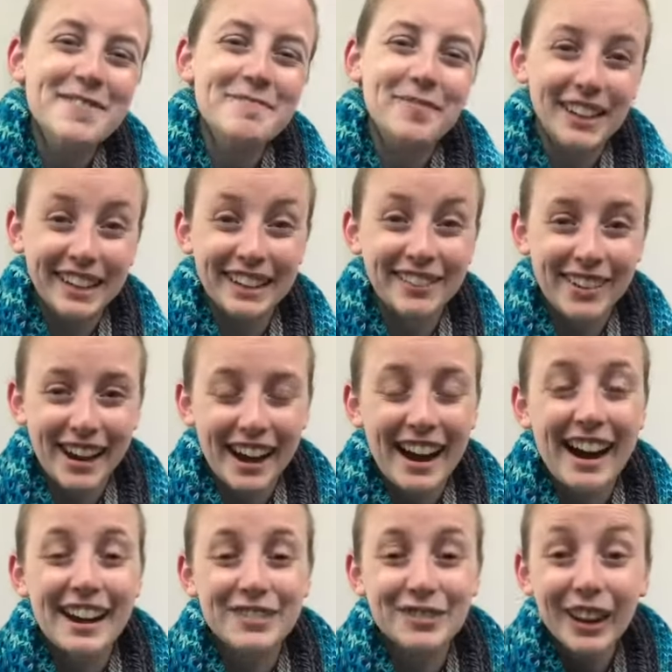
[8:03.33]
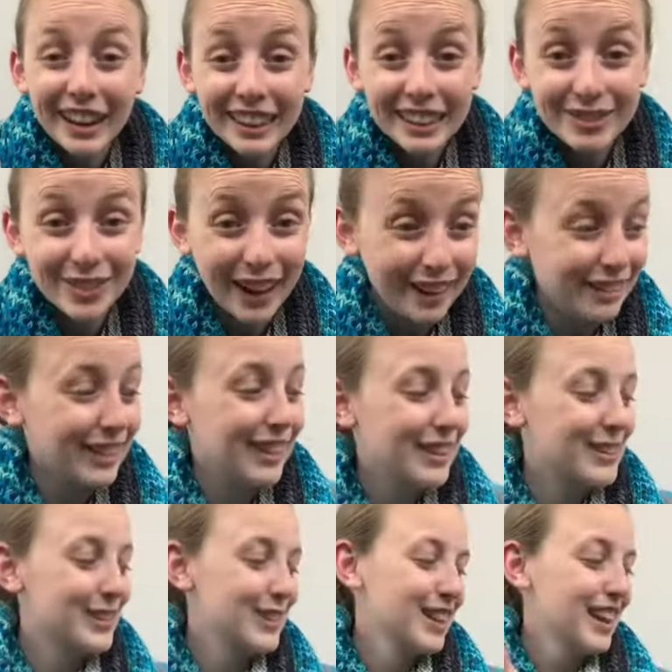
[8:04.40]
But anyway, I finally found
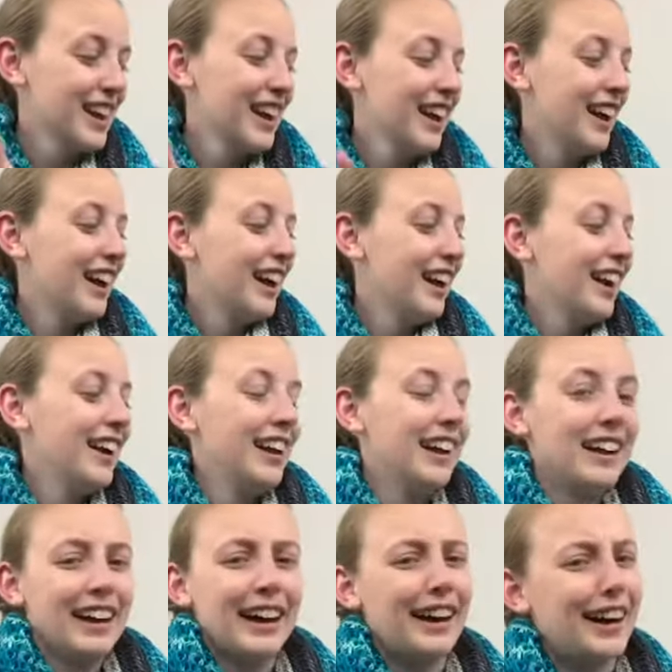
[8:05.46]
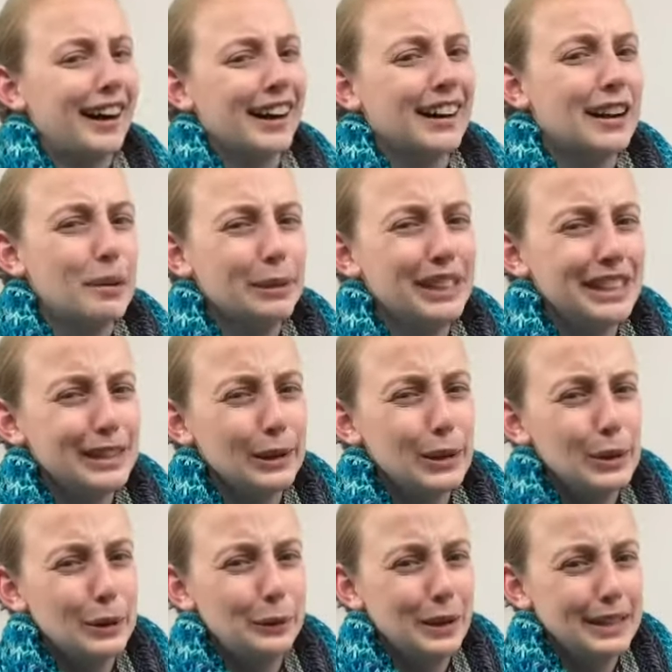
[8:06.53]
those a couple days
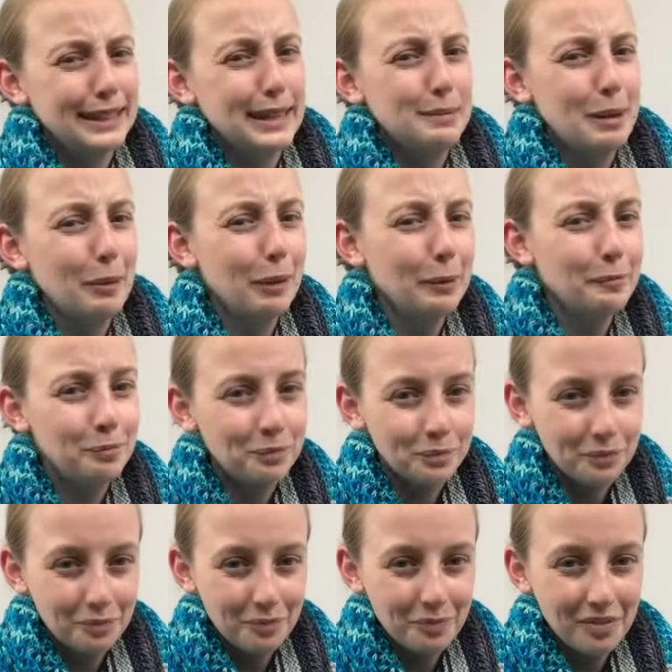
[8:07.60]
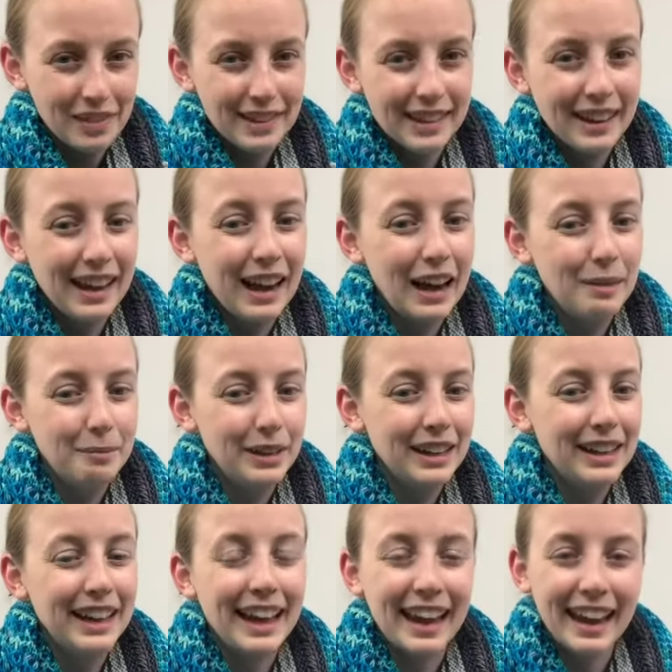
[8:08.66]
ago, Wednesday maybe. And
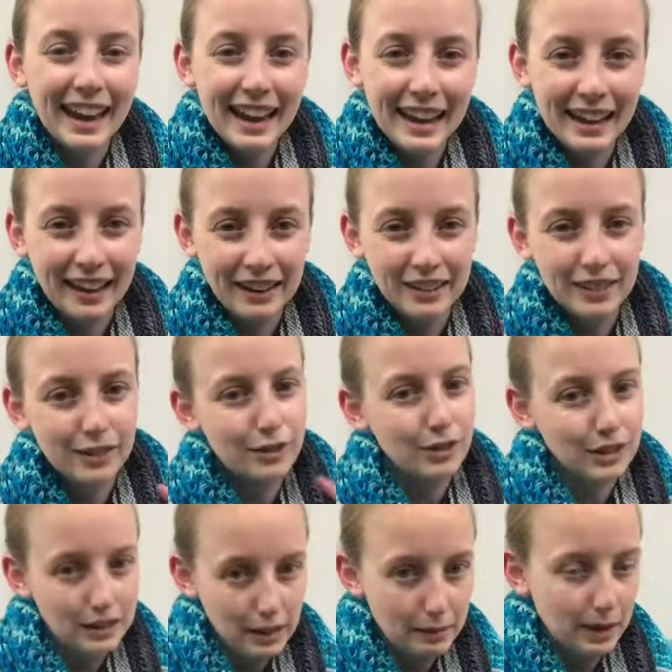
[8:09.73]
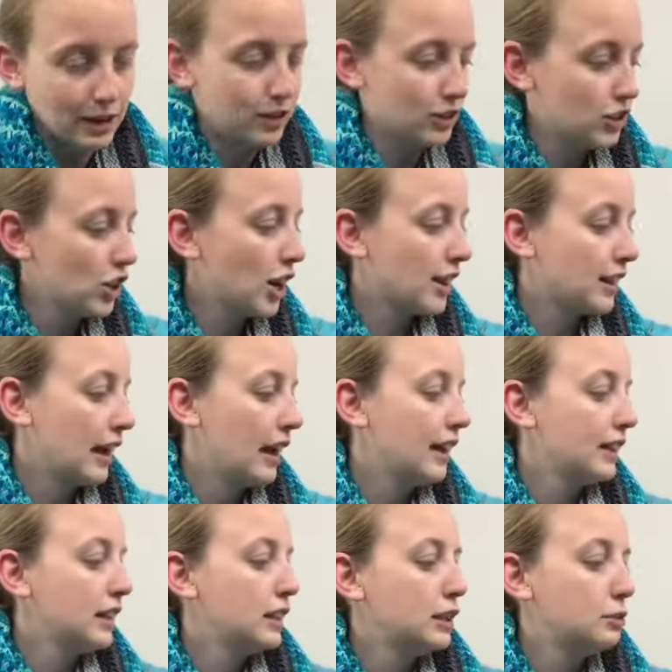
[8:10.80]
the reason I'm actually sharing that
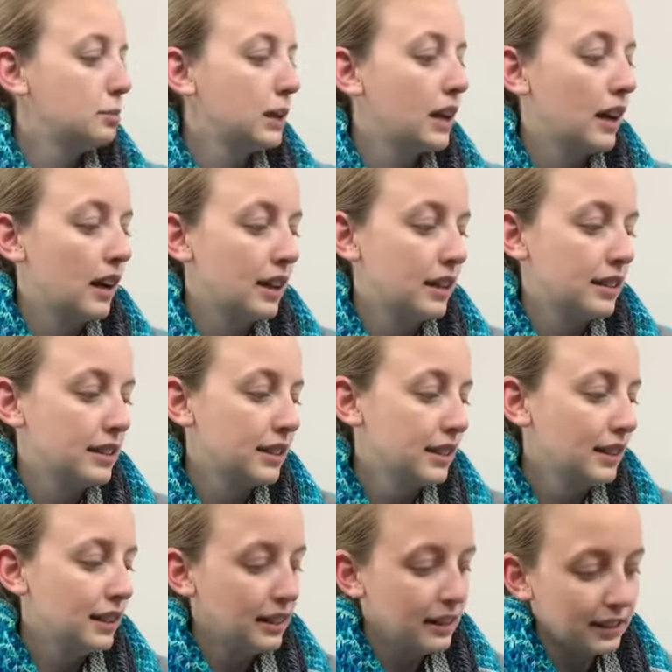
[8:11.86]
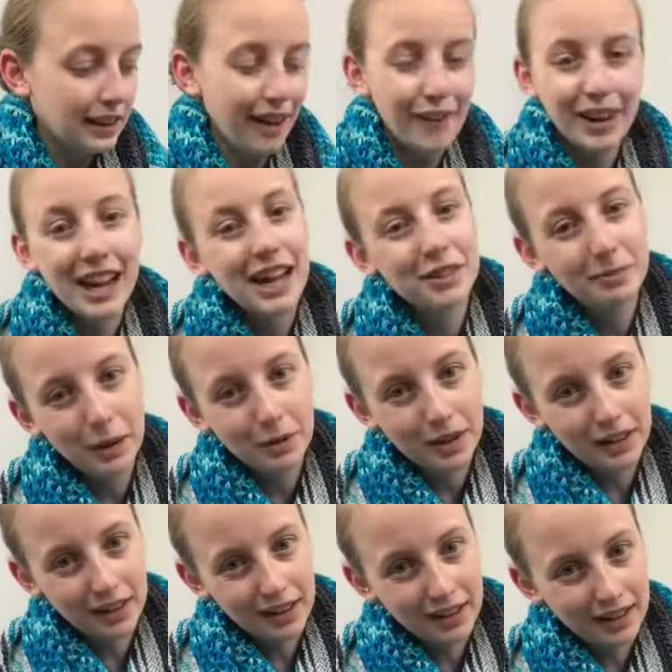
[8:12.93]
is because now I have my
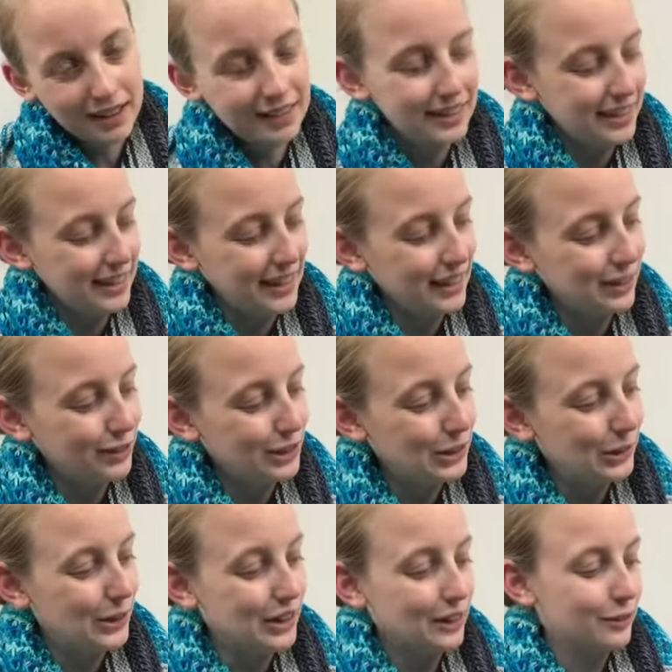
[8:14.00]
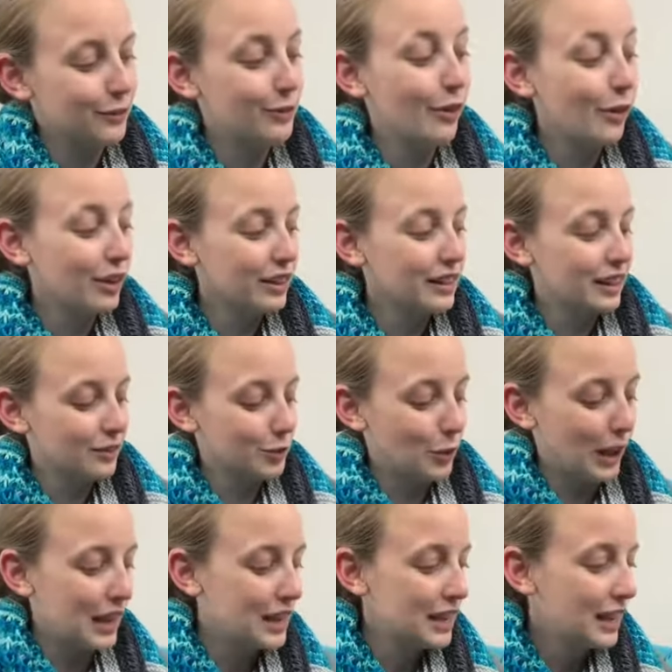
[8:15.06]
reel again that I had recorded for the
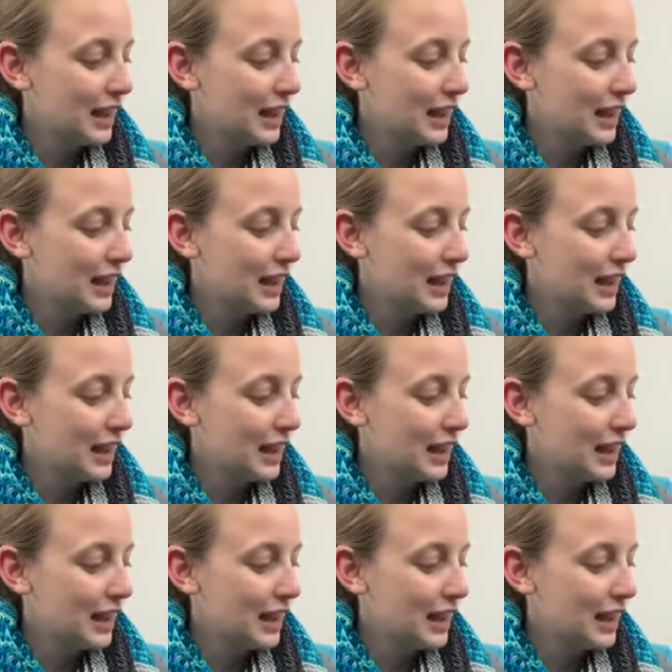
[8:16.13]
giveaway.